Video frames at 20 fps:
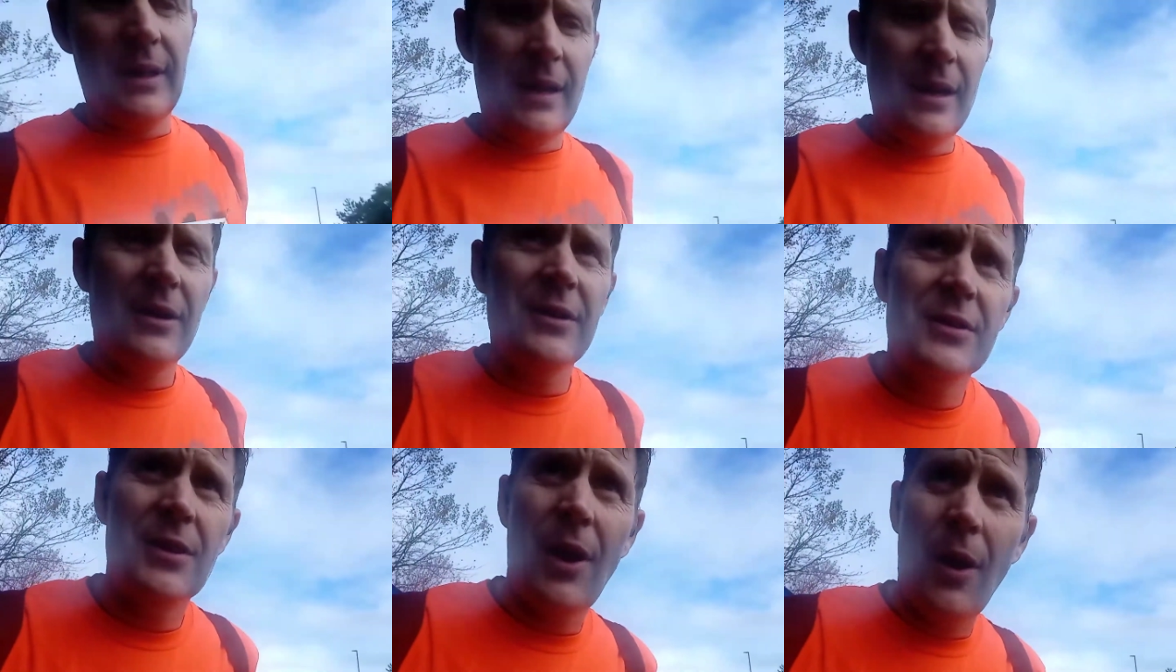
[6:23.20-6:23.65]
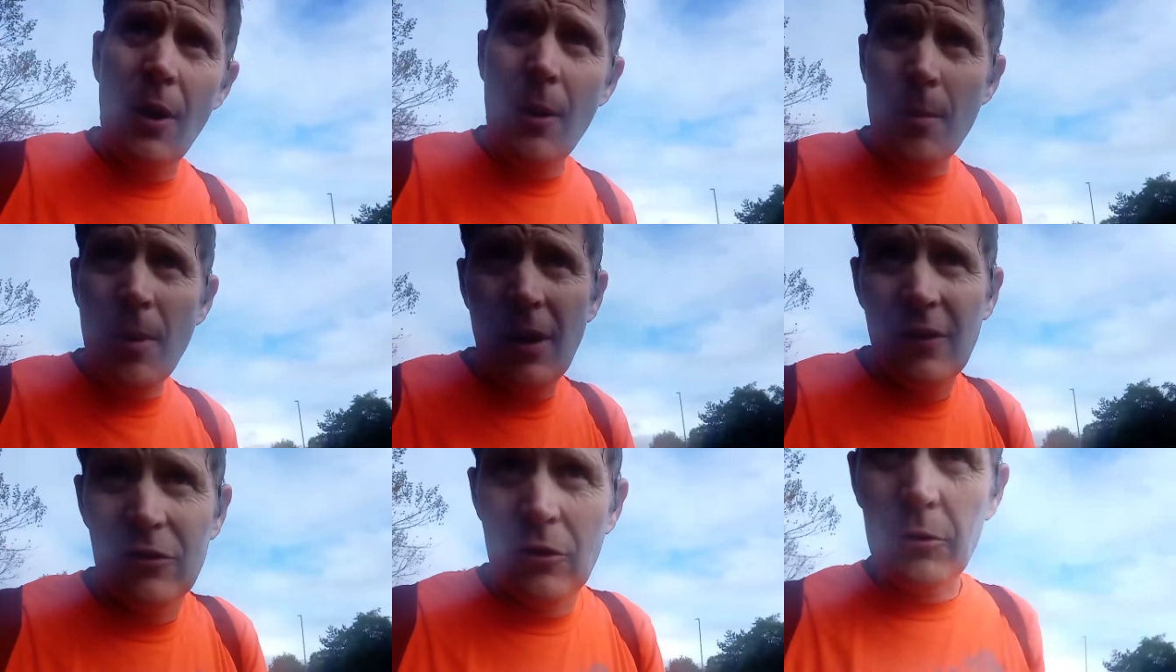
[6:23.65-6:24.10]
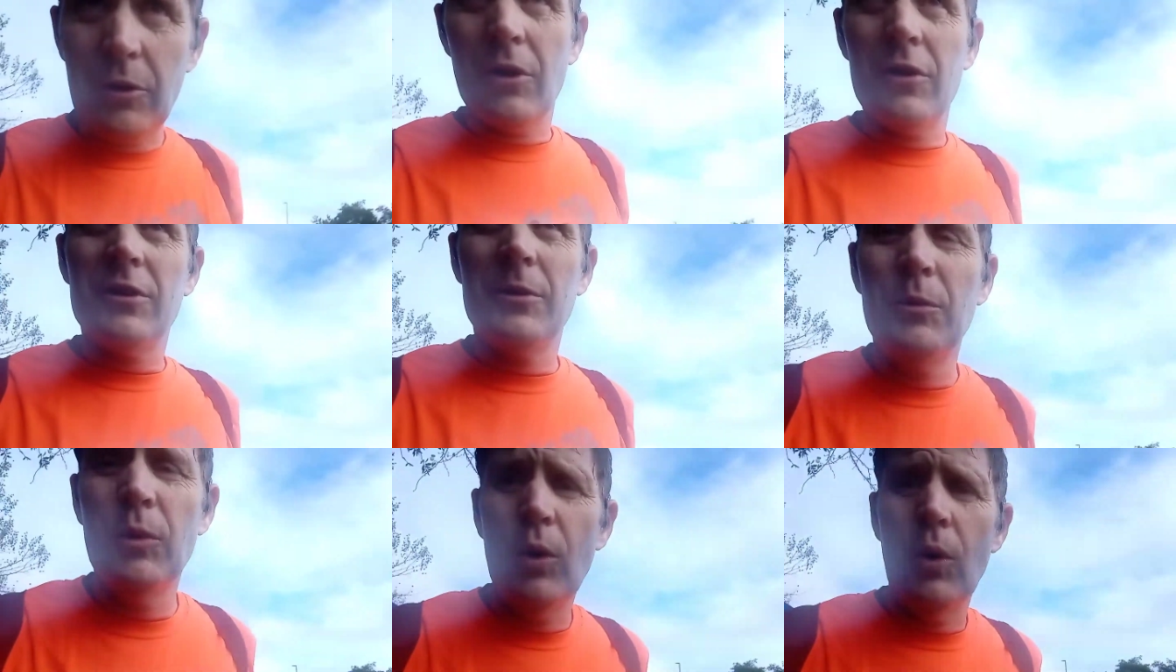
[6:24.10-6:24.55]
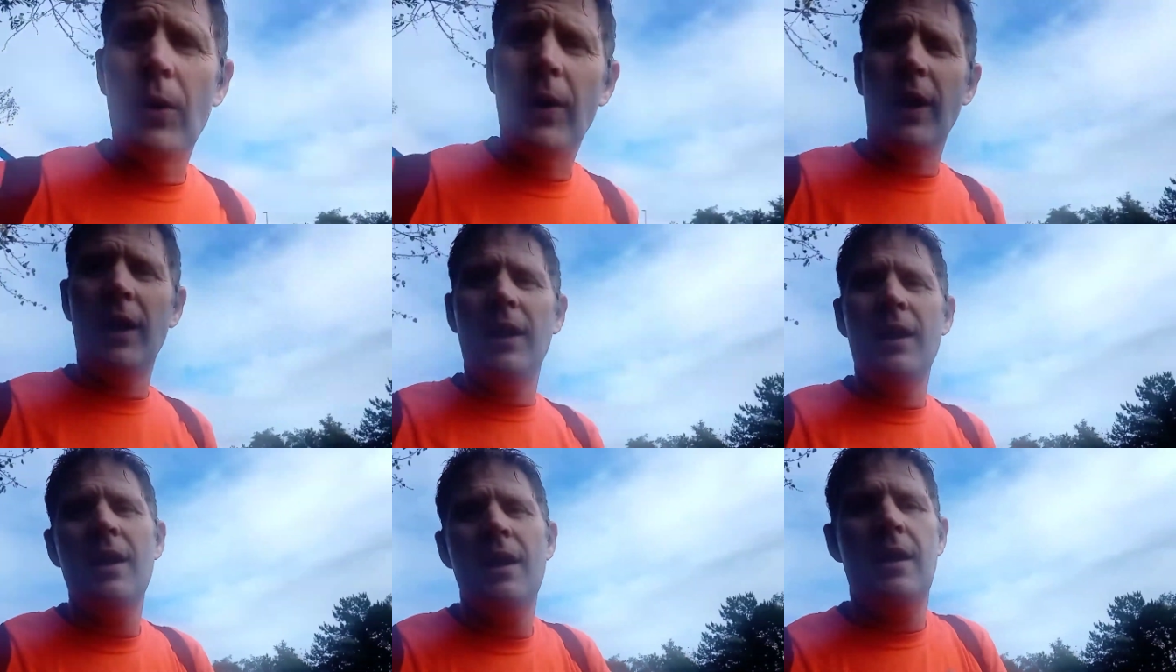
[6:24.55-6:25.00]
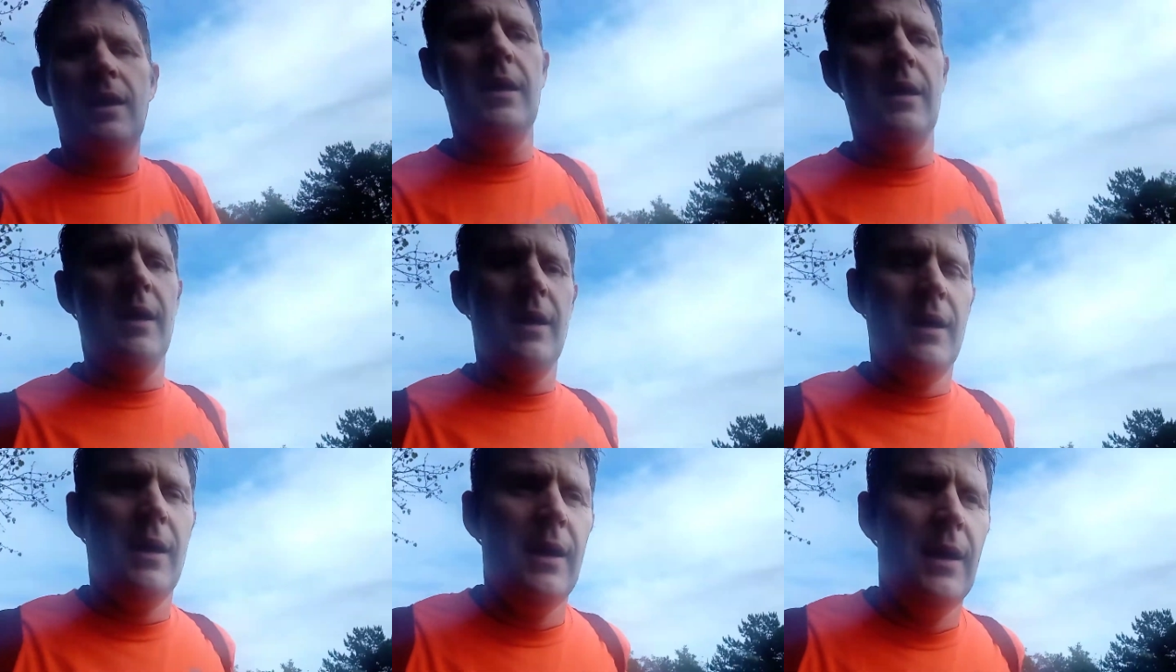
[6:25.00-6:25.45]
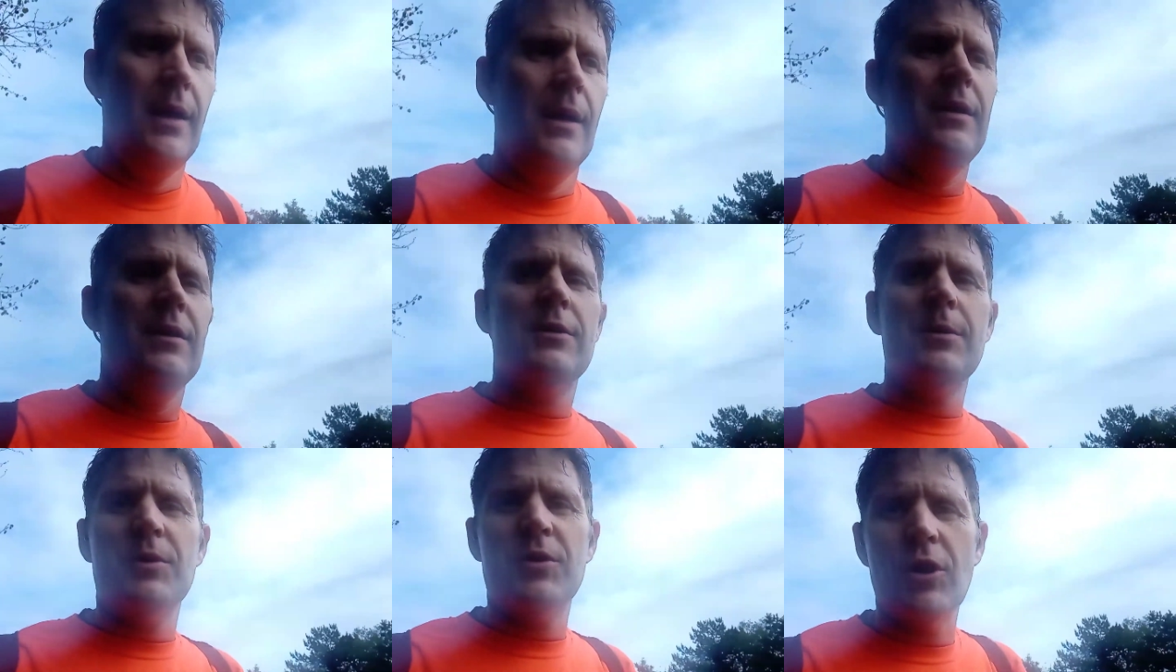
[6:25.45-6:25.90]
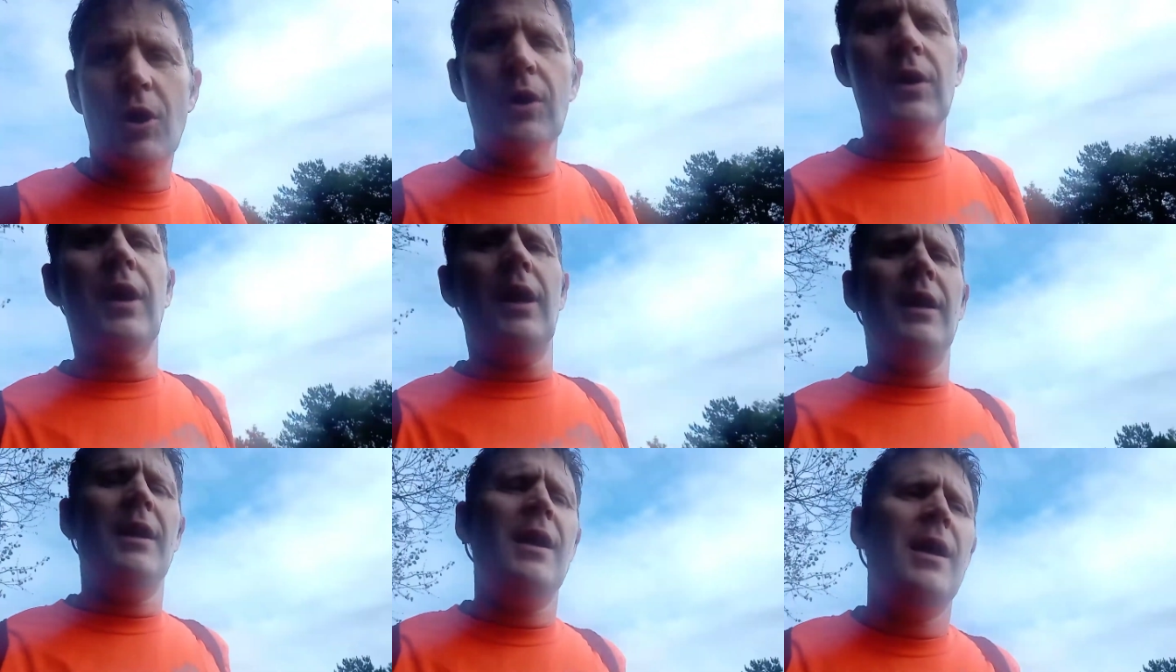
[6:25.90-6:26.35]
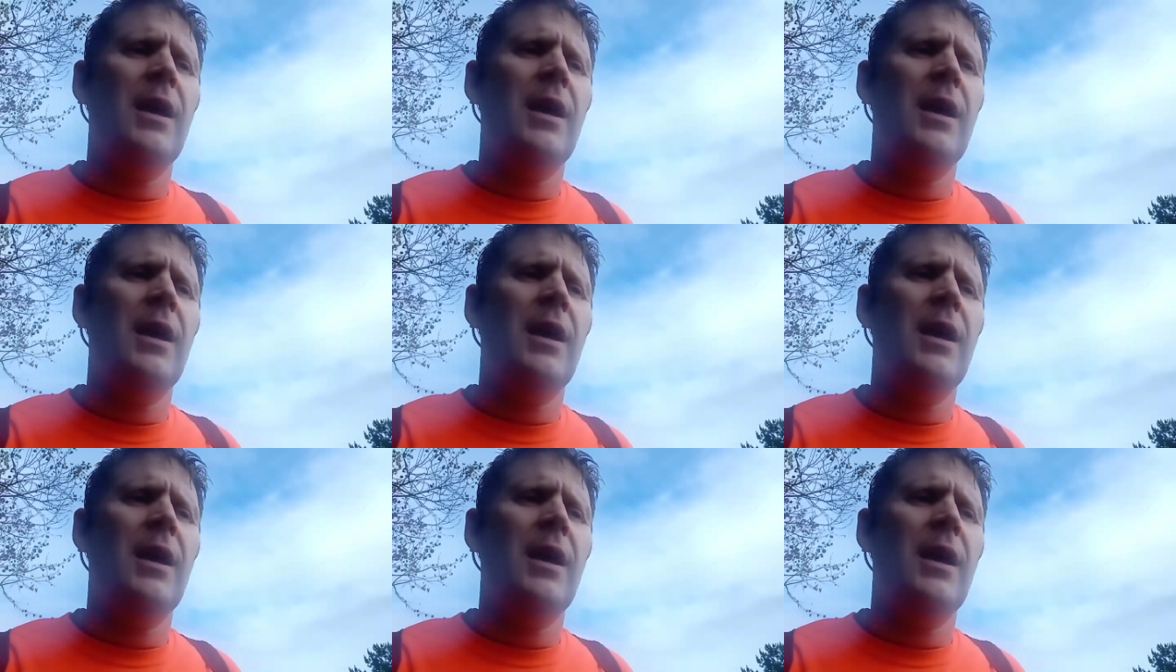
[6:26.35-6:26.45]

now, so I might have to do some walking, some jogging.